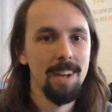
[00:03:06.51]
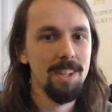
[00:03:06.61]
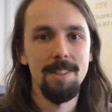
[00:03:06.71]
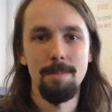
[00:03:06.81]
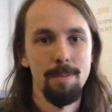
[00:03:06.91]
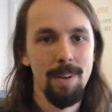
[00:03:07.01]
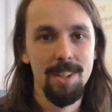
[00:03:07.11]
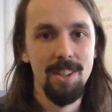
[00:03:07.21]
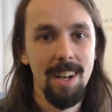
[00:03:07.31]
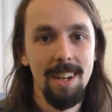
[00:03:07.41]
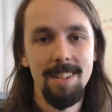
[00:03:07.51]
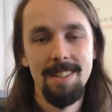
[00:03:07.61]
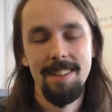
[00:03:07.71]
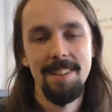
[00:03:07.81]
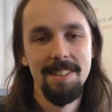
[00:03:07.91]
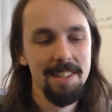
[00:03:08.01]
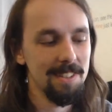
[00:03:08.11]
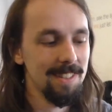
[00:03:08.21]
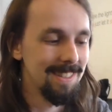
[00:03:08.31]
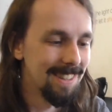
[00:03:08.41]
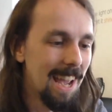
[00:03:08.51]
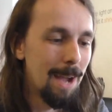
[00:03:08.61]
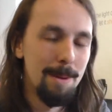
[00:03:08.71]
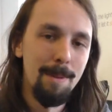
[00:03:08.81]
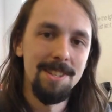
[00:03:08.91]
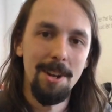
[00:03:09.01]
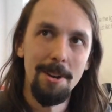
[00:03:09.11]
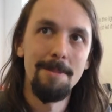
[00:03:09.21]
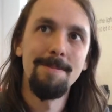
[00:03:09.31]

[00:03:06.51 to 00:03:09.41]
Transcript: I use it professionally, so this so is yeah, yeah I'm in my zone.